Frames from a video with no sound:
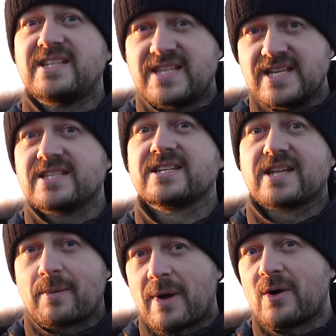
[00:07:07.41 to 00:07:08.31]
decent
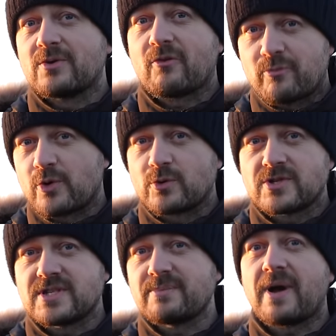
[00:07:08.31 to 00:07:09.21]
amount of
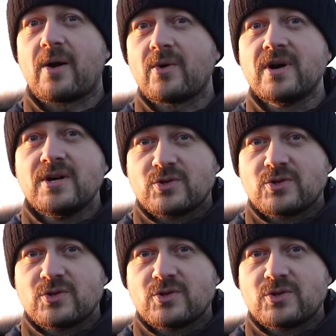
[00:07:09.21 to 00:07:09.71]
processing power